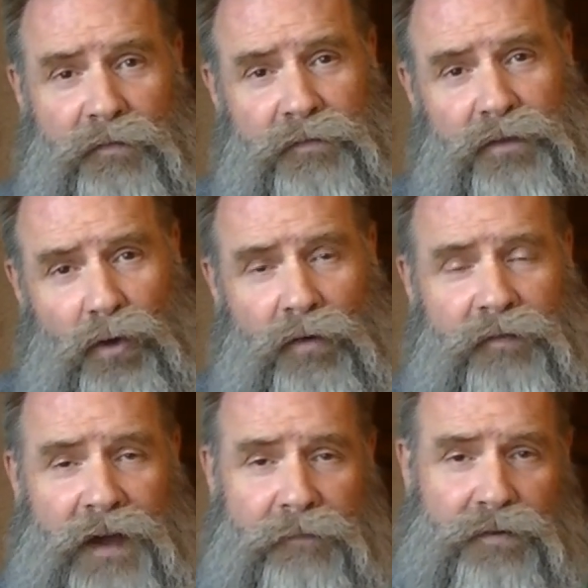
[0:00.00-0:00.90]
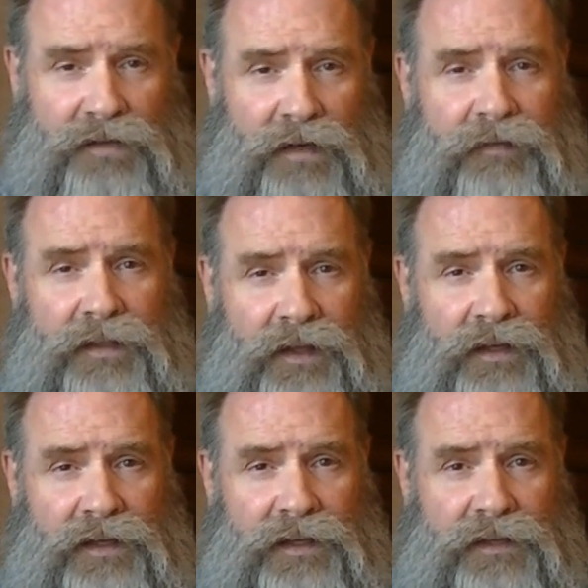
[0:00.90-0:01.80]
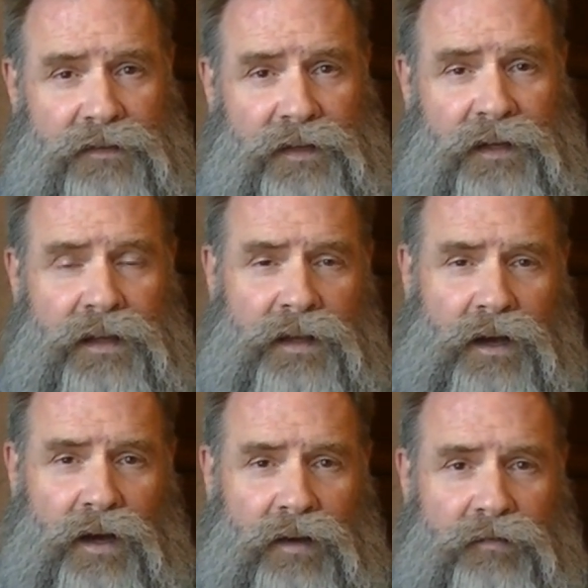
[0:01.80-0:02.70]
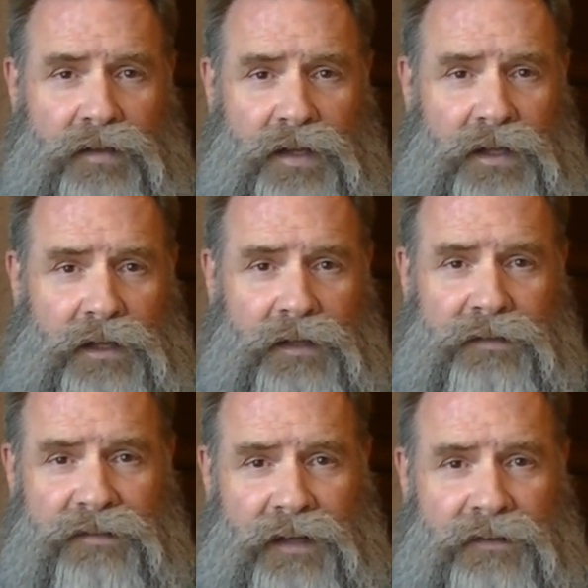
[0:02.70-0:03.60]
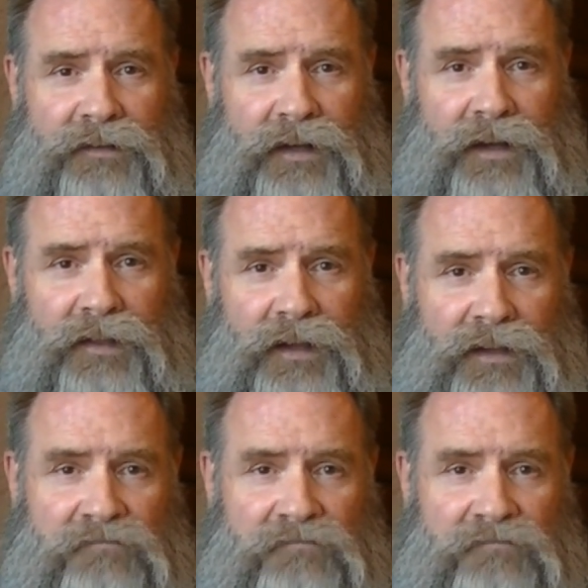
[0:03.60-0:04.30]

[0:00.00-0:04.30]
total 5% if I think it needs it of the scents that I think